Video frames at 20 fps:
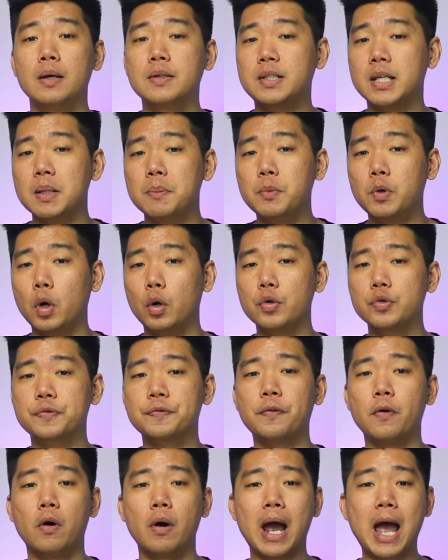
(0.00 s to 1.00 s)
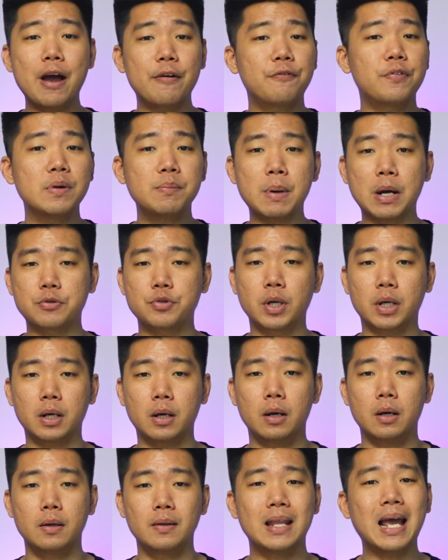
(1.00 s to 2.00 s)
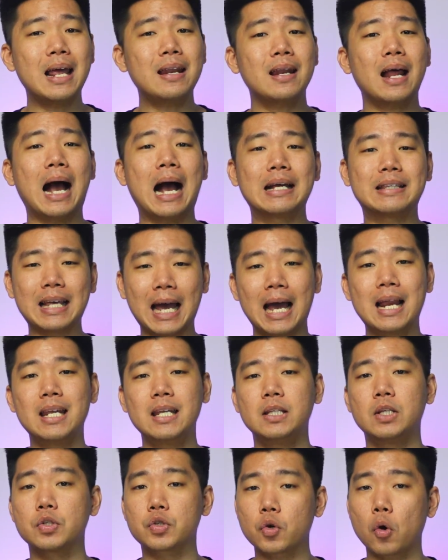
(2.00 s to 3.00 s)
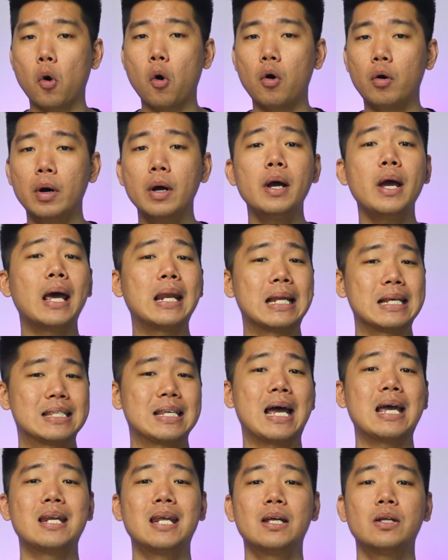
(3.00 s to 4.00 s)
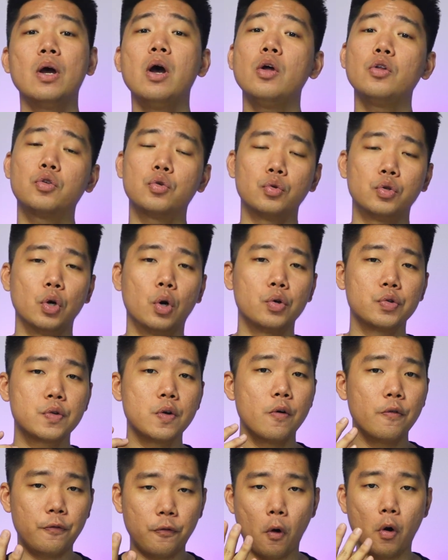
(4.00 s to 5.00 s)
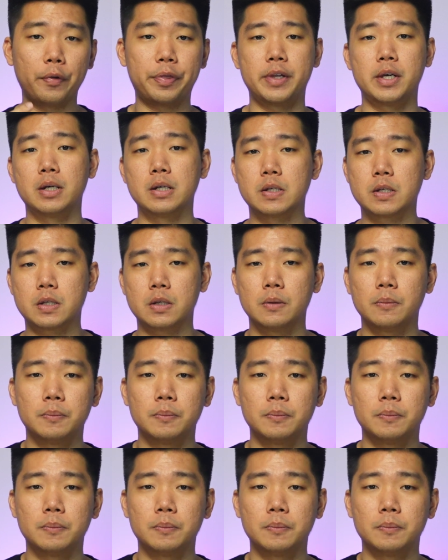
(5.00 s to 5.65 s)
Same goes for every metric, then I tally the score and assign it to those four tiers.